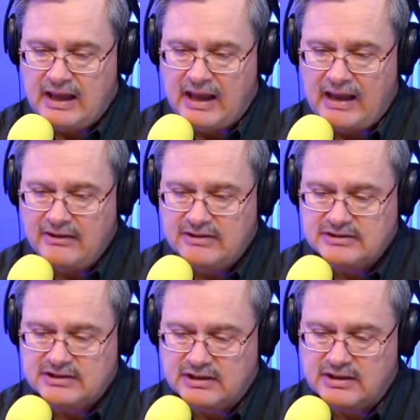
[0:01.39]
How
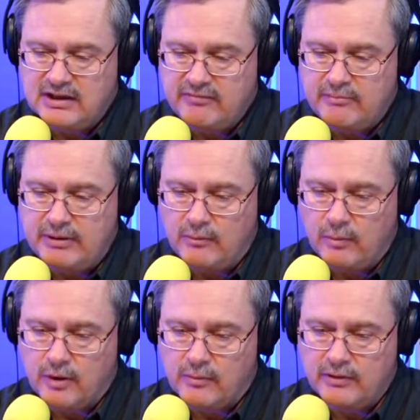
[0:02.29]
does the government
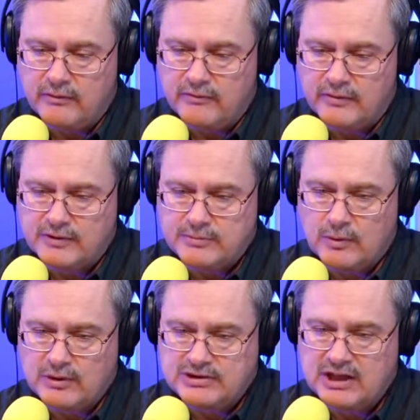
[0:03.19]
work with a reverse
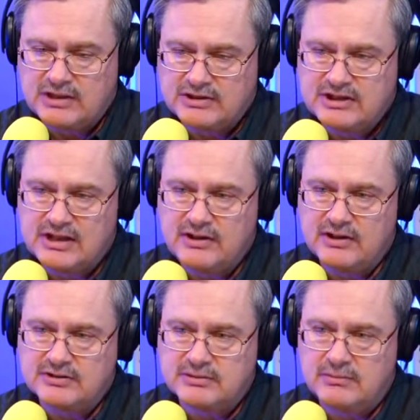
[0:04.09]
mortgage? I understand
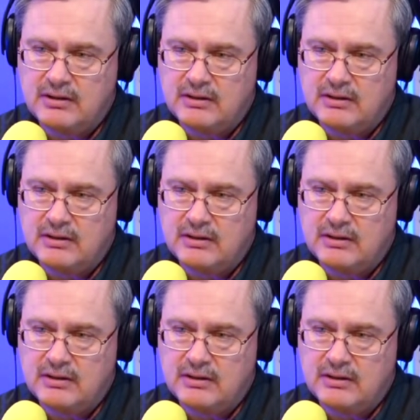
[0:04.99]
there's